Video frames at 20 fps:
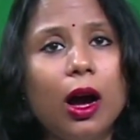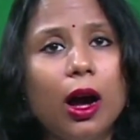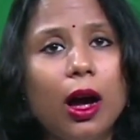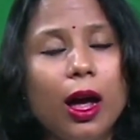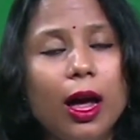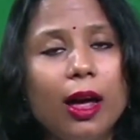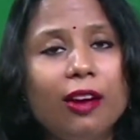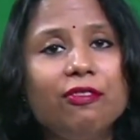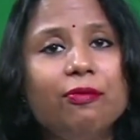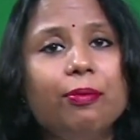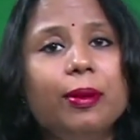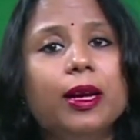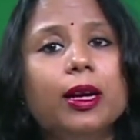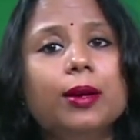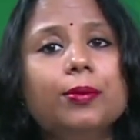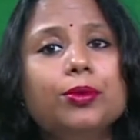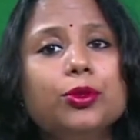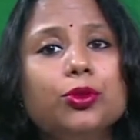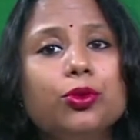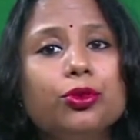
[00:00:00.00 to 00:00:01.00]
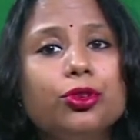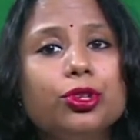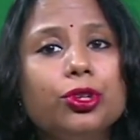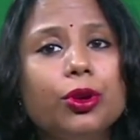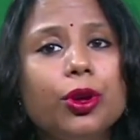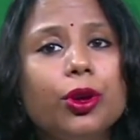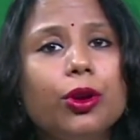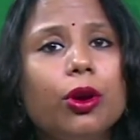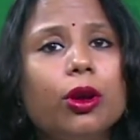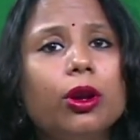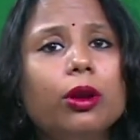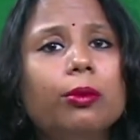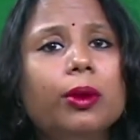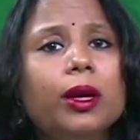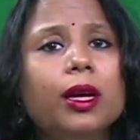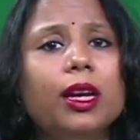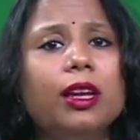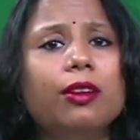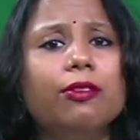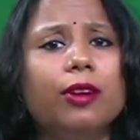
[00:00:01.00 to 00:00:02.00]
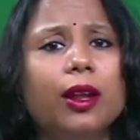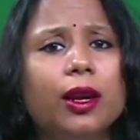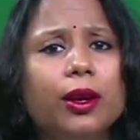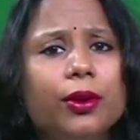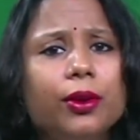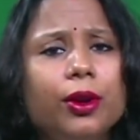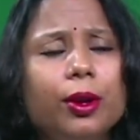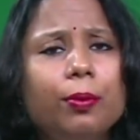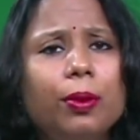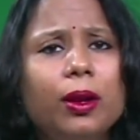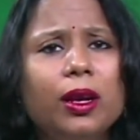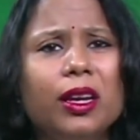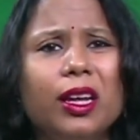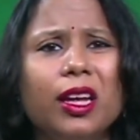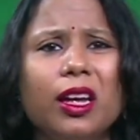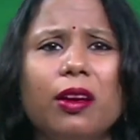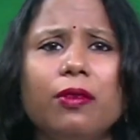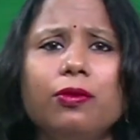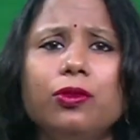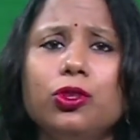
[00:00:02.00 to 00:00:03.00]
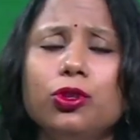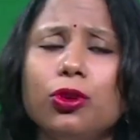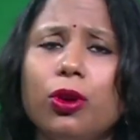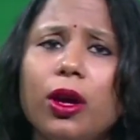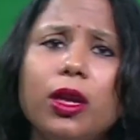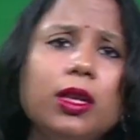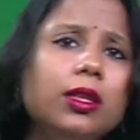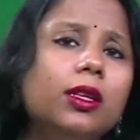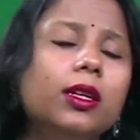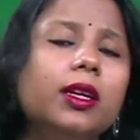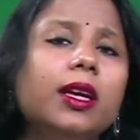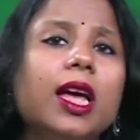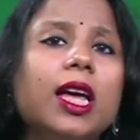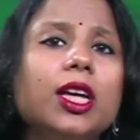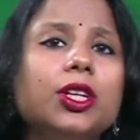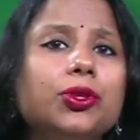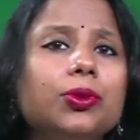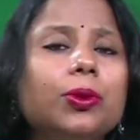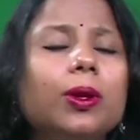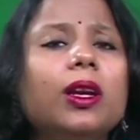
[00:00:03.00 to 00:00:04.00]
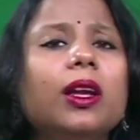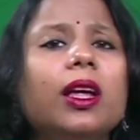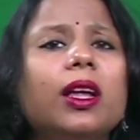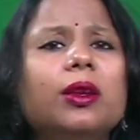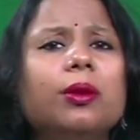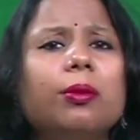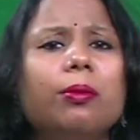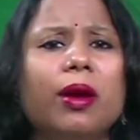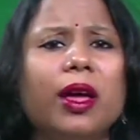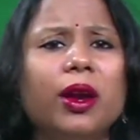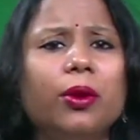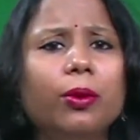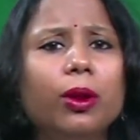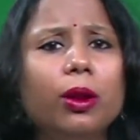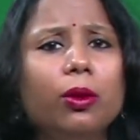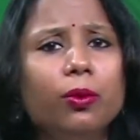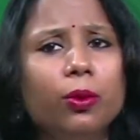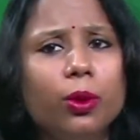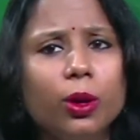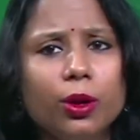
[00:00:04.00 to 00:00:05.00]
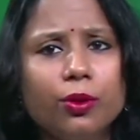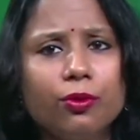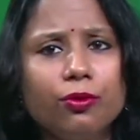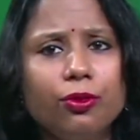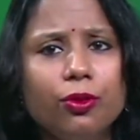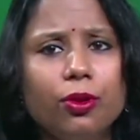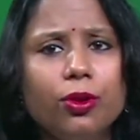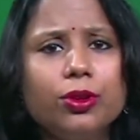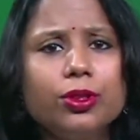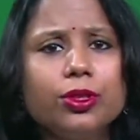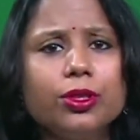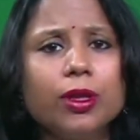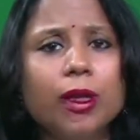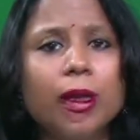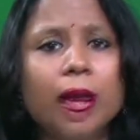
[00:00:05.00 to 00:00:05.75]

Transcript: have become socio-economically vulnerable. They have joined the casual and the manual workforce.